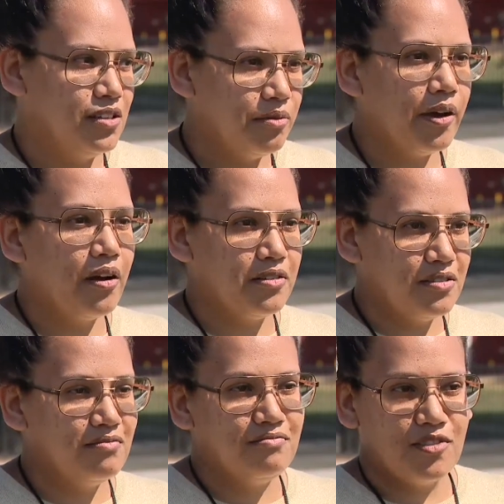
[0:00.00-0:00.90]
We are
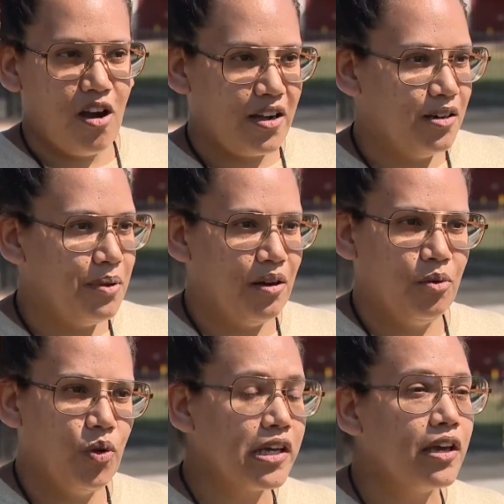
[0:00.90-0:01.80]
talking about
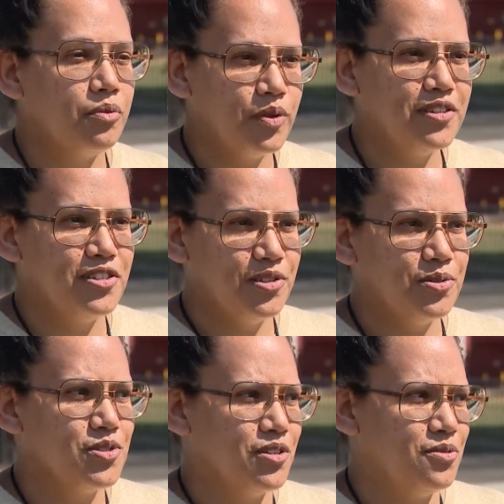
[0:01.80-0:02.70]
what can we do
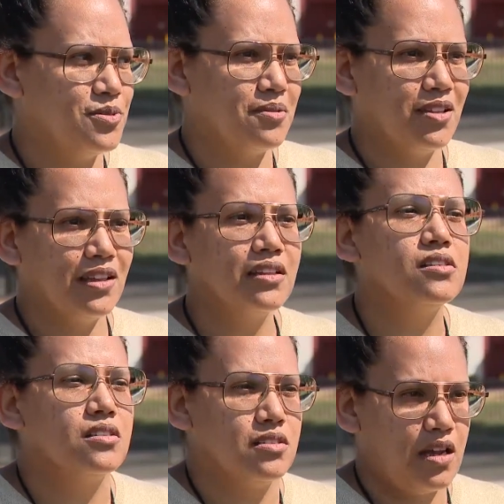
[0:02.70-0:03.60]
so something like
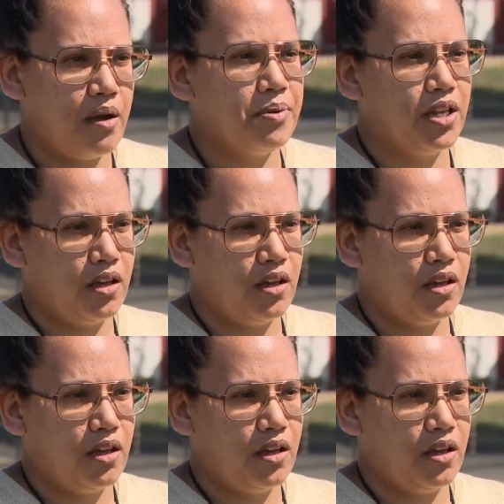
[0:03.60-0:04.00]
this doesn't happen